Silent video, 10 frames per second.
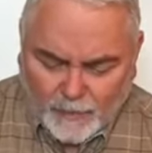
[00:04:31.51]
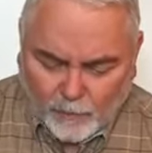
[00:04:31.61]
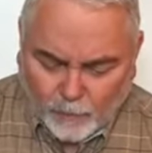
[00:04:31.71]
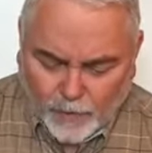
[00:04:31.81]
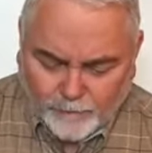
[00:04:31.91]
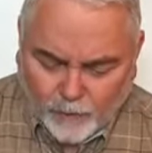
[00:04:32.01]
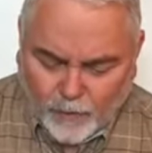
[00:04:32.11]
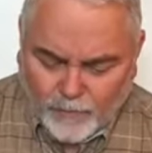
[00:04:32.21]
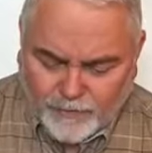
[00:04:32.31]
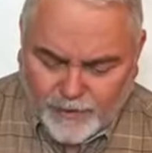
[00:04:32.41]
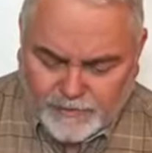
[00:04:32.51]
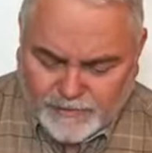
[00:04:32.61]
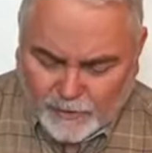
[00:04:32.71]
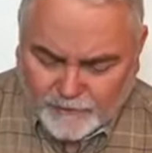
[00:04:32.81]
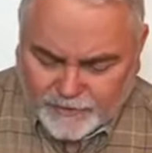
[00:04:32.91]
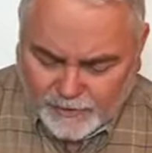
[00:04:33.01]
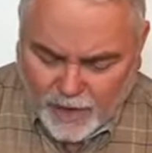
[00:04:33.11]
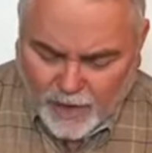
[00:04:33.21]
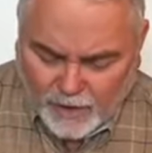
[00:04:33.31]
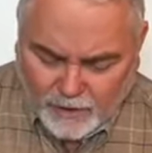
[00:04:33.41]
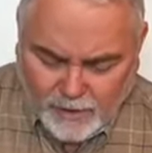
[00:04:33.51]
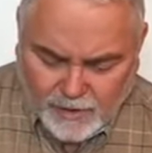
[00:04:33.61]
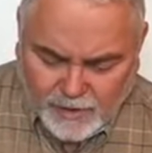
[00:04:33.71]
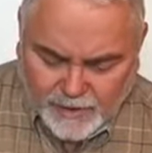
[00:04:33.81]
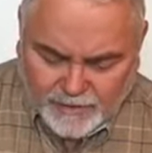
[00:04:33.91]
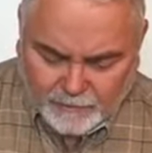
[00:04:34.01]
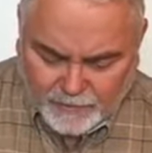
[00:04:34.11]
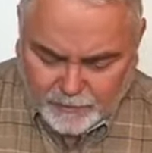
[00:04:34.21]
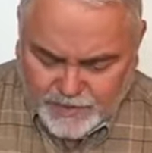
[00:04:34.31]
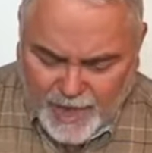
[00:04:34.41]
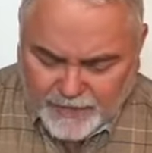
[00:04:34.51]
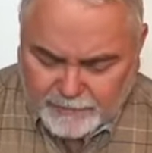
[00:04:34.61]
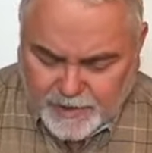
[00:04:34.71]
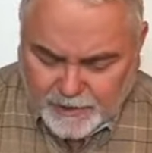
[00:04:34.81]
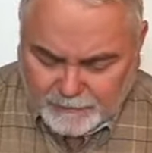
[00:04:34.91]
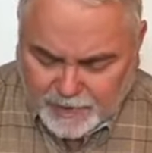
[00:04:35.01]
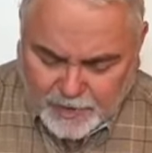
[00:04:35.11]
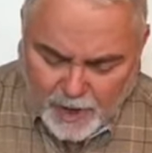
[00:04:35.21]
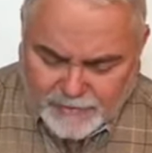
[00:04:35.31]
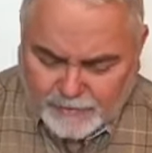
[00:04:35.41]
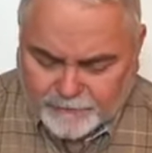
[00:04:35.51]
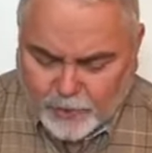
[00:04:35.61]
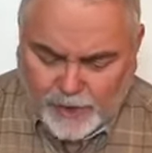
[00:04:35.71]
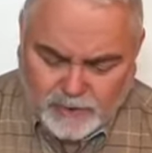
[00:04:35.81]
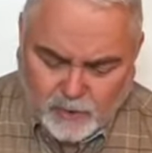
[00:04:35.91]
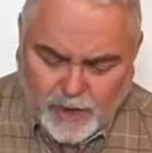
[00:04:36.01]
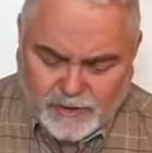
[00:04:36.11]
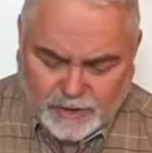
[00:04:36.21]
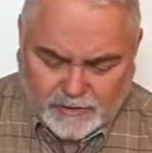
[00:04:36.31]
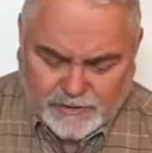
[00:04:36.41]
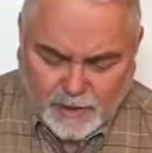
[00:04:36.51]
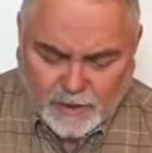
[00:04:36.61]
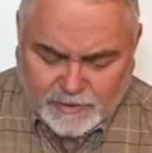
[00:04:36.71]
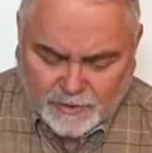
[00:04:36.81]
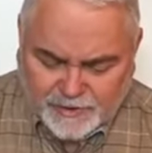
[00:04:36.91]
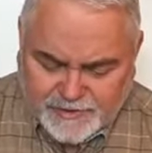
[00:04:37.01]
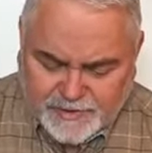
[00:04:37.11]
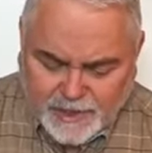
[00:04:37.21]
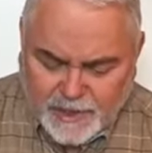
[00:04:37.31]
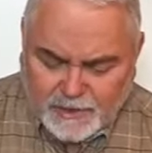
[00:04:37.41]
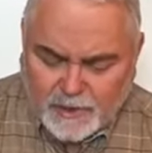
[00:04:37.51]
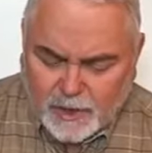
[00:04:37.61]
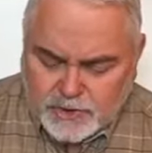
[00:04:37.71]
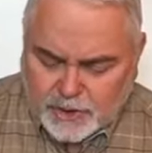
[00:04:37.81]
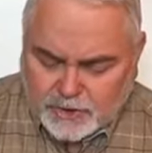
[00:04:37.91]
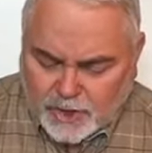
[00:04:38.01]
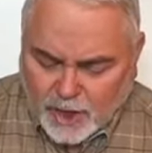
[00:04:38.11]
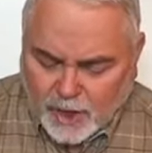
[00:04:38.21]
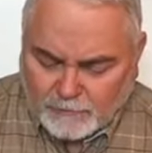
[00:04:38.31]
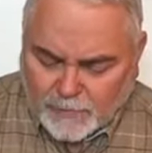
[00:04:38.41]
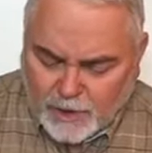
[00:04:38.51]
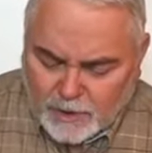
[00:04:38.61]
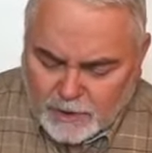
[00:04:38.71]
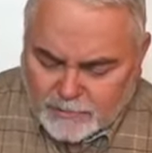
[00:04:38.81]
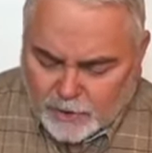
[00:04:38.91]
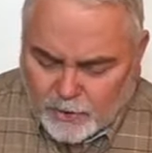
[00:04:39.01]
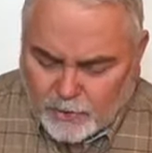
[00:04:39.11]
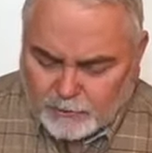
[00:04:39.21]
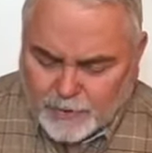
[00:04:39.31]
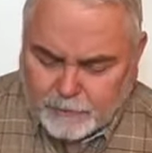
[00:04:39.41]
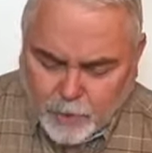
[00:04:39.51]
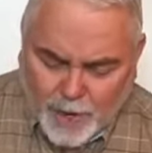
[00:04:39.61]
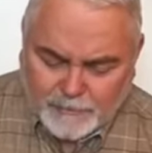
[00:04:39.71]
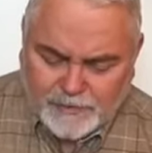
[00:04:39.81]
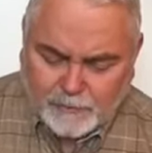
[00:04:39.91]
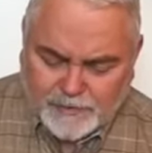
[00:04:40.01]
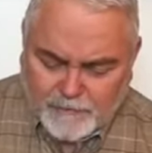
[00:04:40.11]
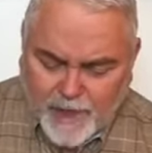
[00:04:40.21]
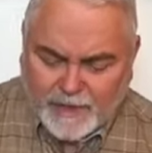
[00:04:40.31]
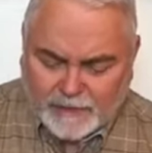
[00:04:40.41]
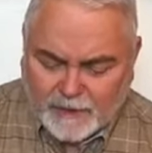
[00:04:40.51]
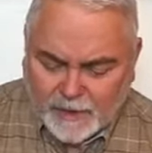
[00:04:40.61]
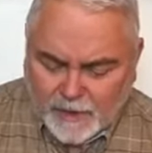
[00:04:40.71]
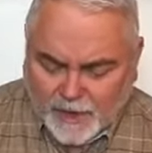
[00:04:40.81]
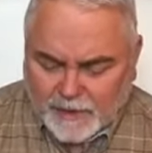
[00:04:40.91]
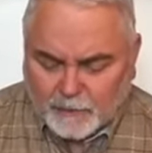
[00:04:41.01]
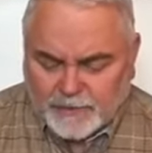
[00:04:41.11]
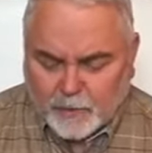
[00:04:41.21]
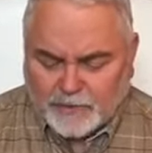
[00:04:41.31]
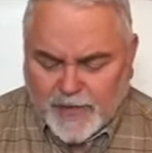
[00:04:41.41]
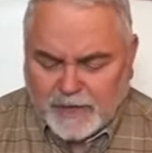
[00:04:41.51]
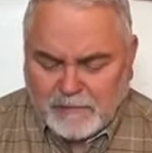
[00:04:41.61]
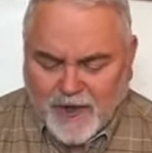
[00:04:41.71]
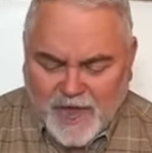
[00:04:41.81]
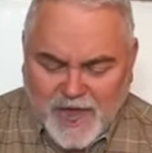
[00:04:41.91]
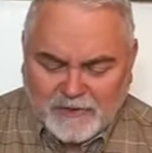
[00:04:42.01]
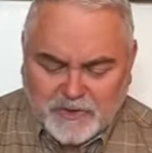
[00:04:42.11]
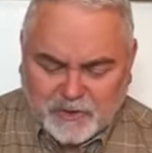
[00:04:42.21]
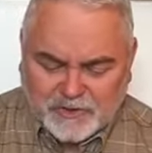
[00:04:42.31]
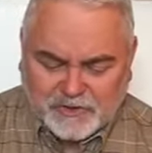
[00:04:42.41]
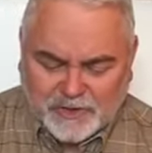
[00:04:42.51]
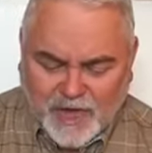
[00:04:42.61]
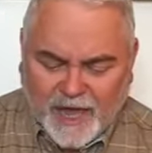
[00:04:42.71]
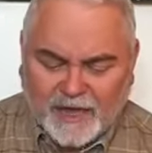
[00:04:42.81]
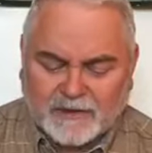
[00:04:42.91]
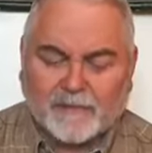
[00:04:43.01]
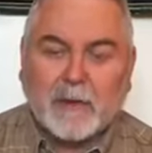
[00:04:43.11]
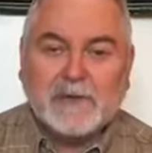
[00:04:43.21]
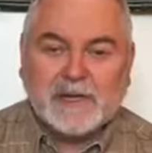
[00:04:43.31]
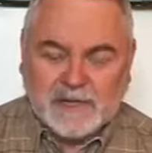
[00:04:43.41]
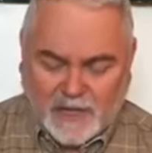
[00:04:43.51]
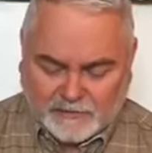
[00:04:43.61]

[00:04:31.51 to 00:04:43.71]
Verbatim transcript: Wherefore then serveth the law? It, it was added because of transgressions till the seed should come to whom the promise was made. And it was ordained by angels in the hand of a mediator.